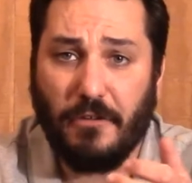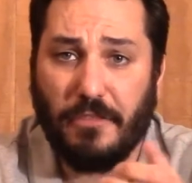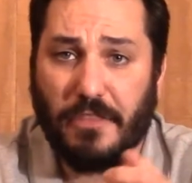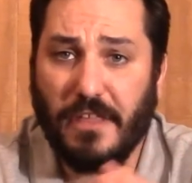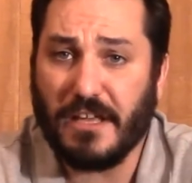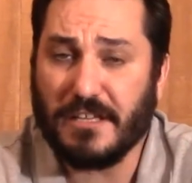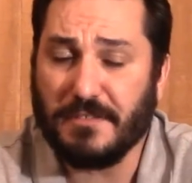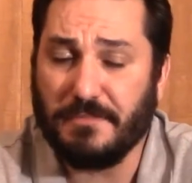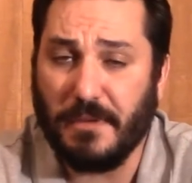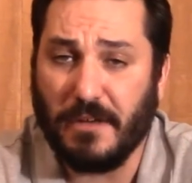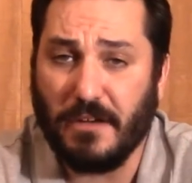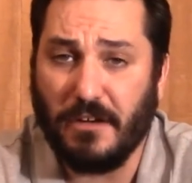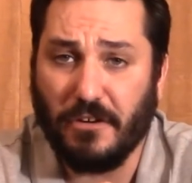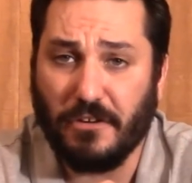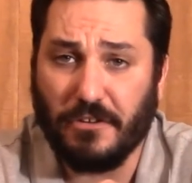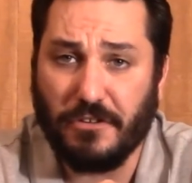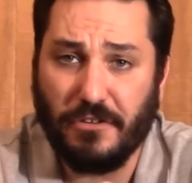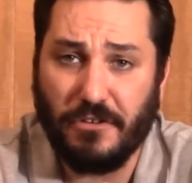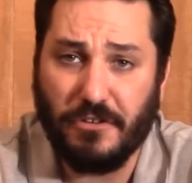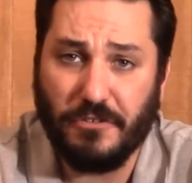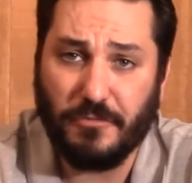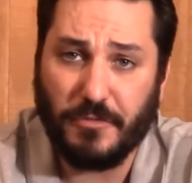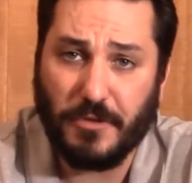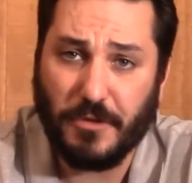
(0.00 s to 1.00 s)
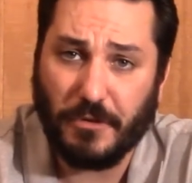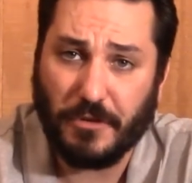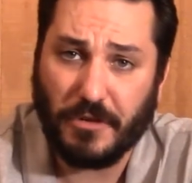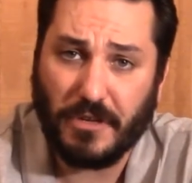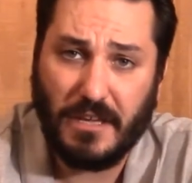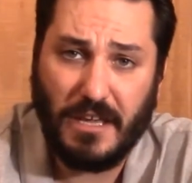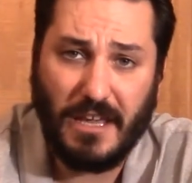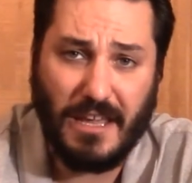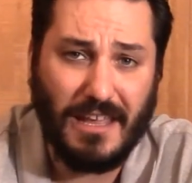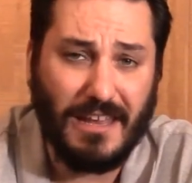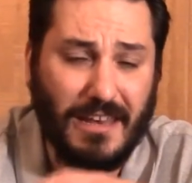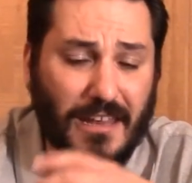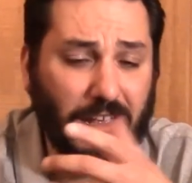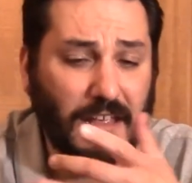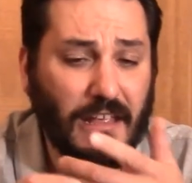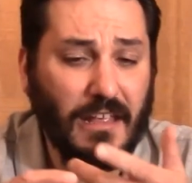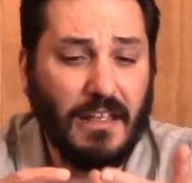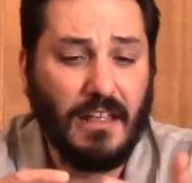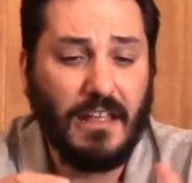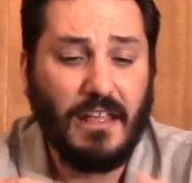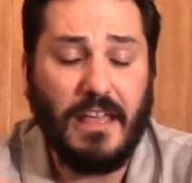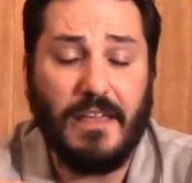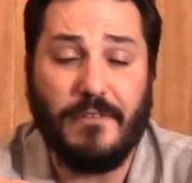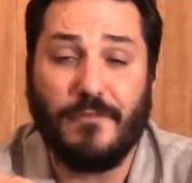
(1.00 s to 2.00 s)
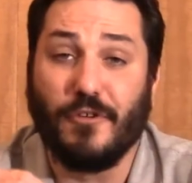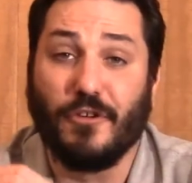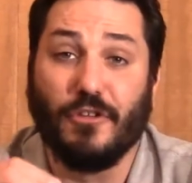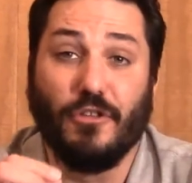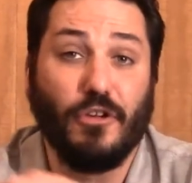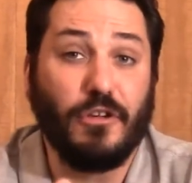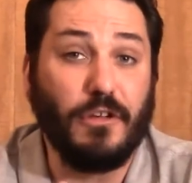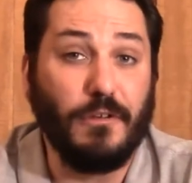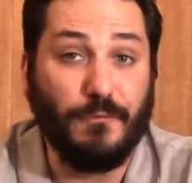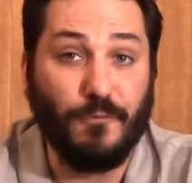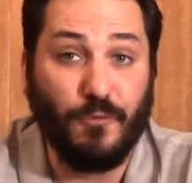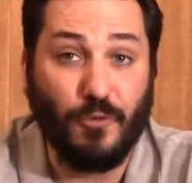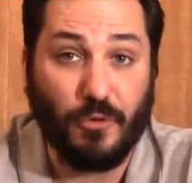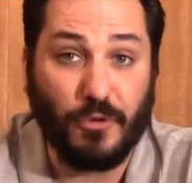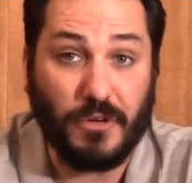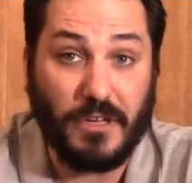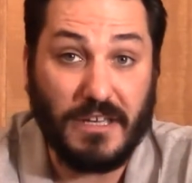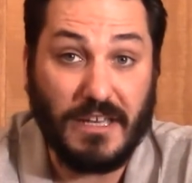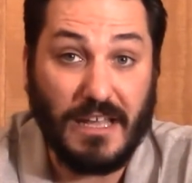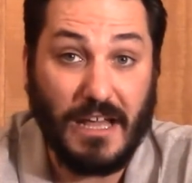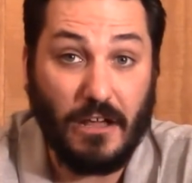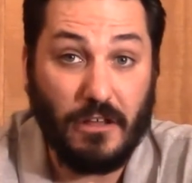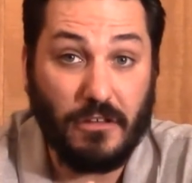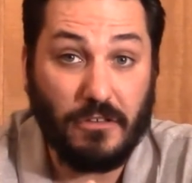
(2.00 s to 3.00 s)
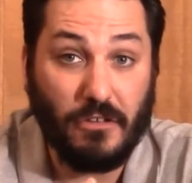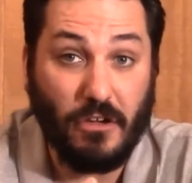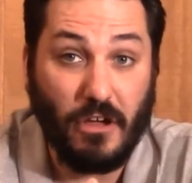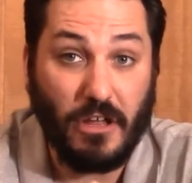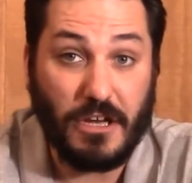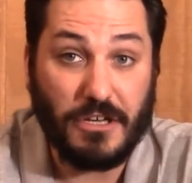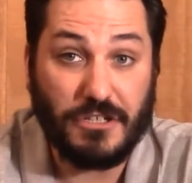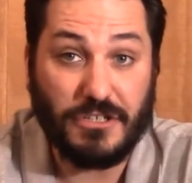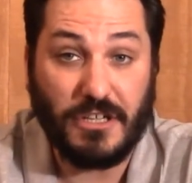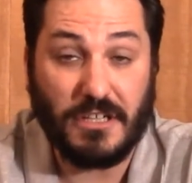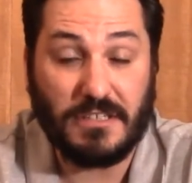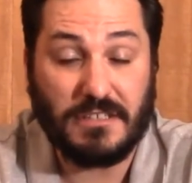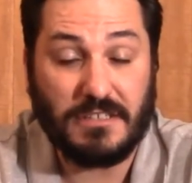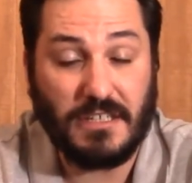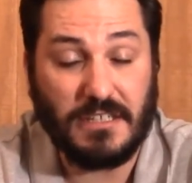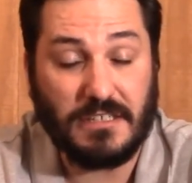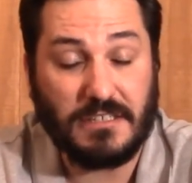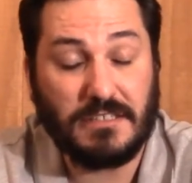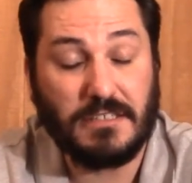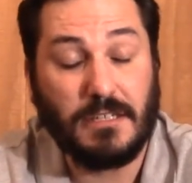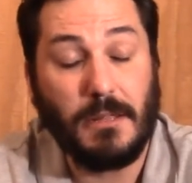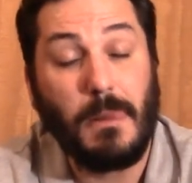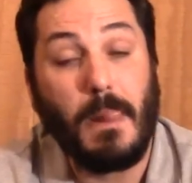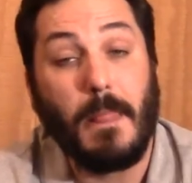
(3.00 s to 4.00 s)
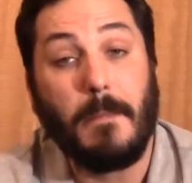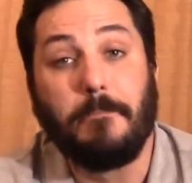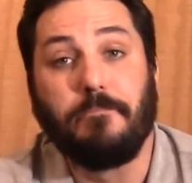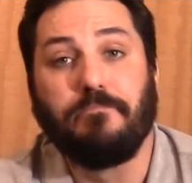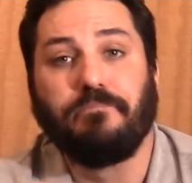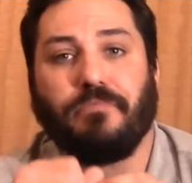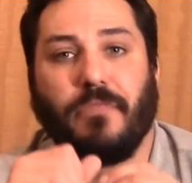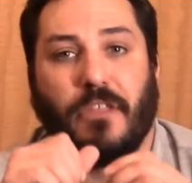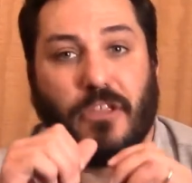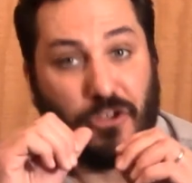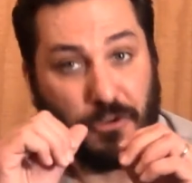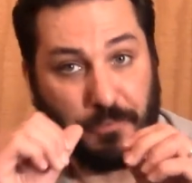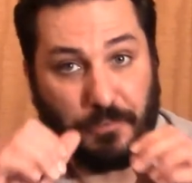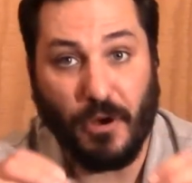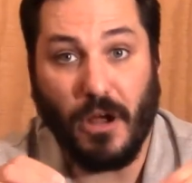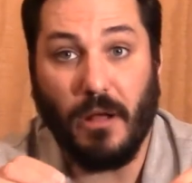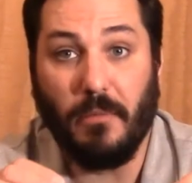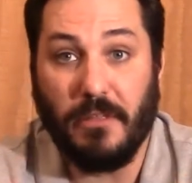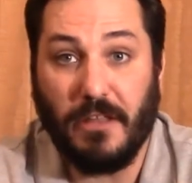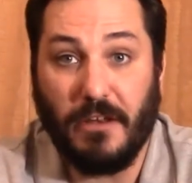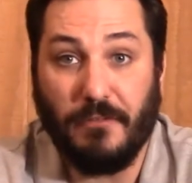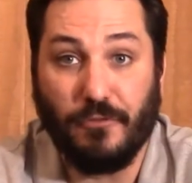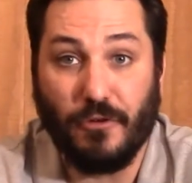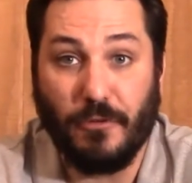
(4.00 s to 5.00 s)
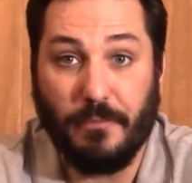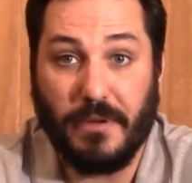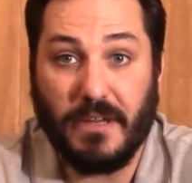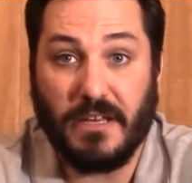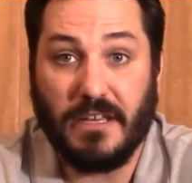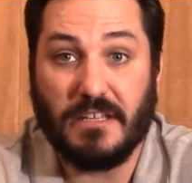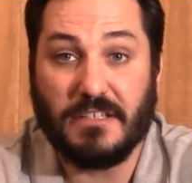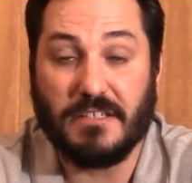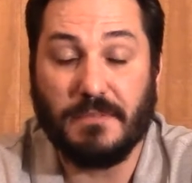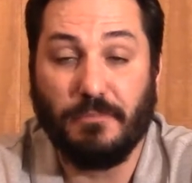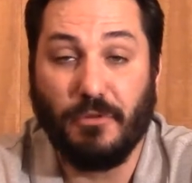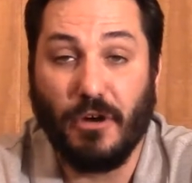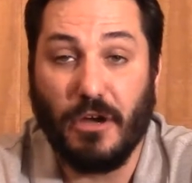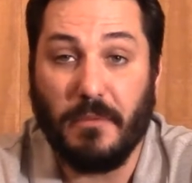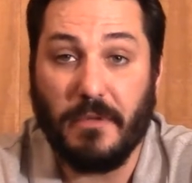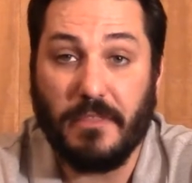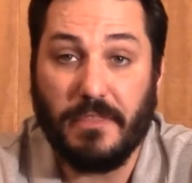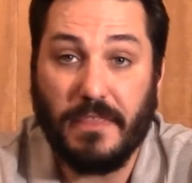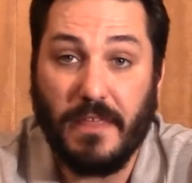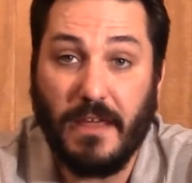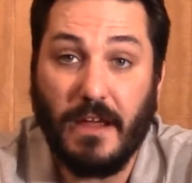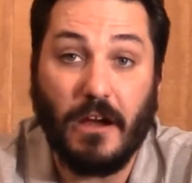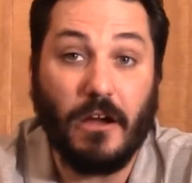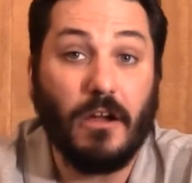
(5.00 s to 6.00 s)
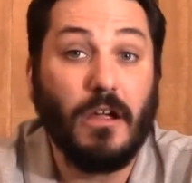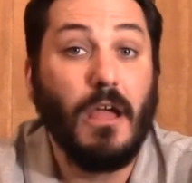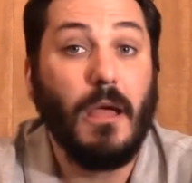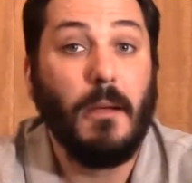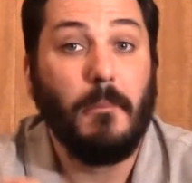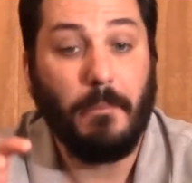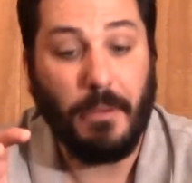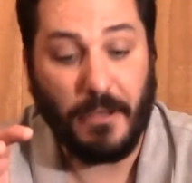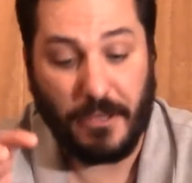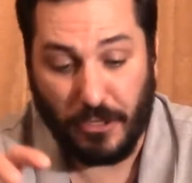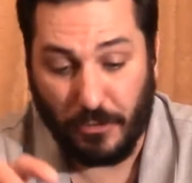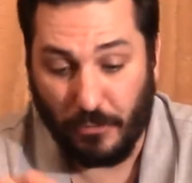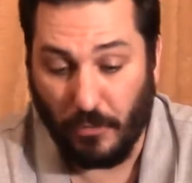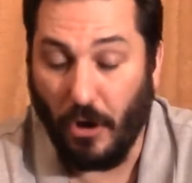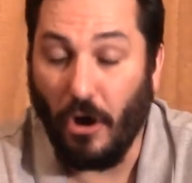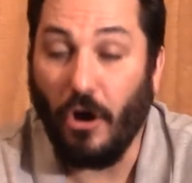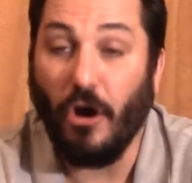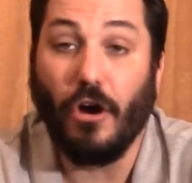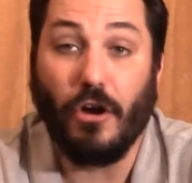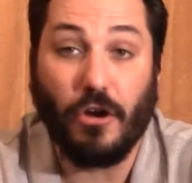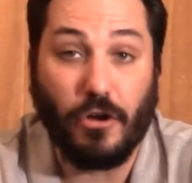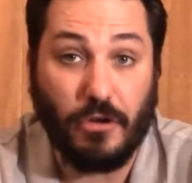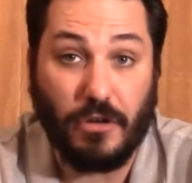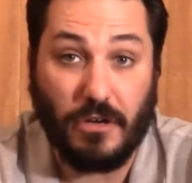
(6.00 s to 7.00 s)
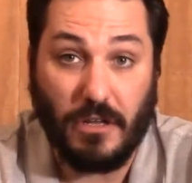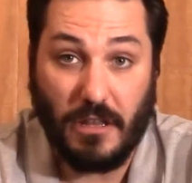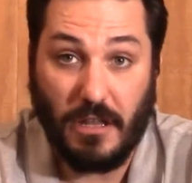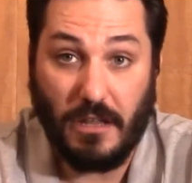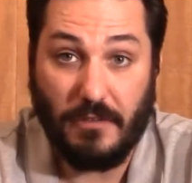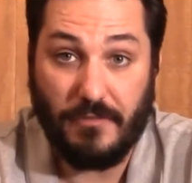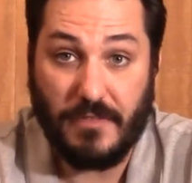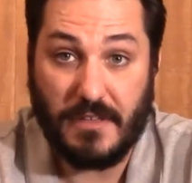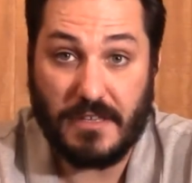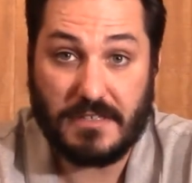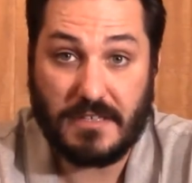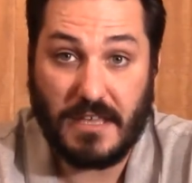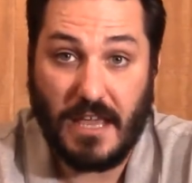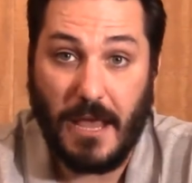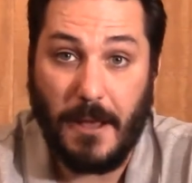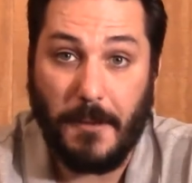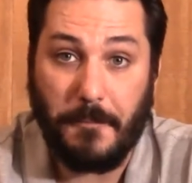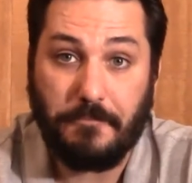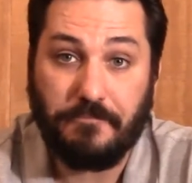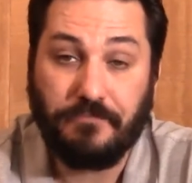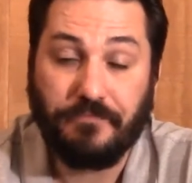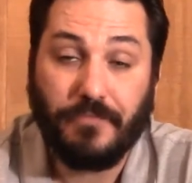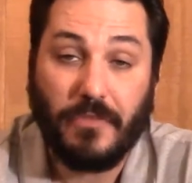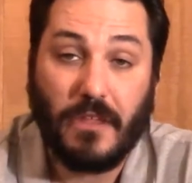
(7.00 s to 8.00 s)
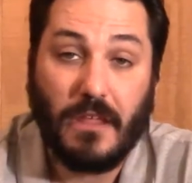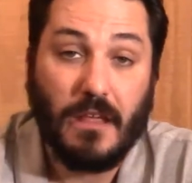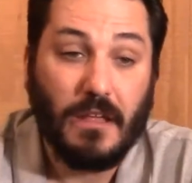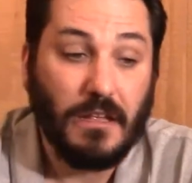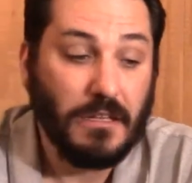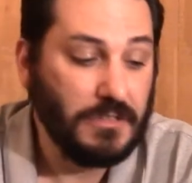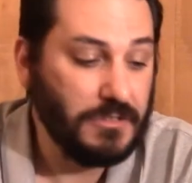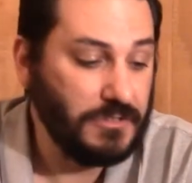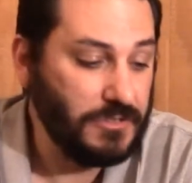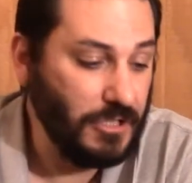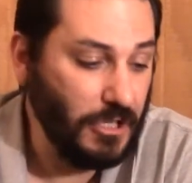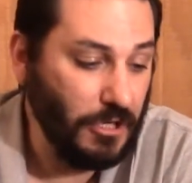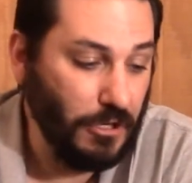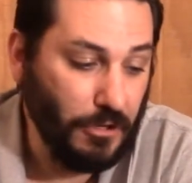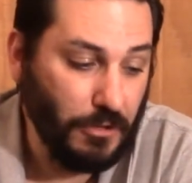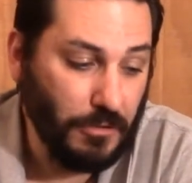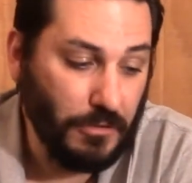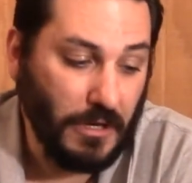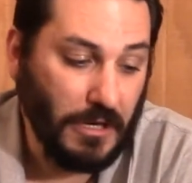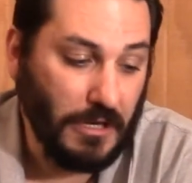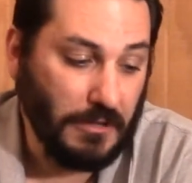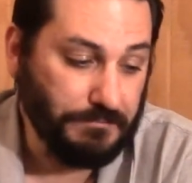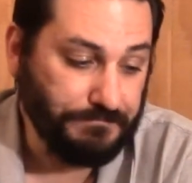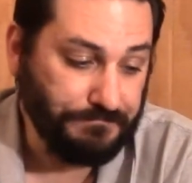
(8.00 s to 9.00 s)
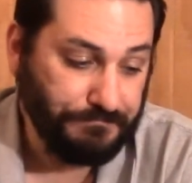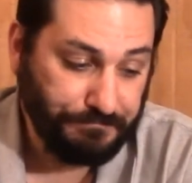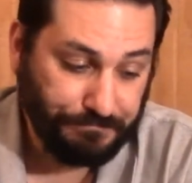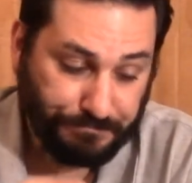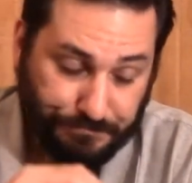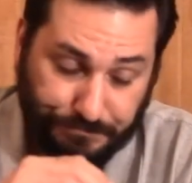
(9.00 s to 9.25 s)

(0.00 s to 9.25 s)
or the X-Men cartoons when you were a kid, if you're looking forward to Dawn of Justice, you're probably in for a big disappointment there, but you are going to love this game. So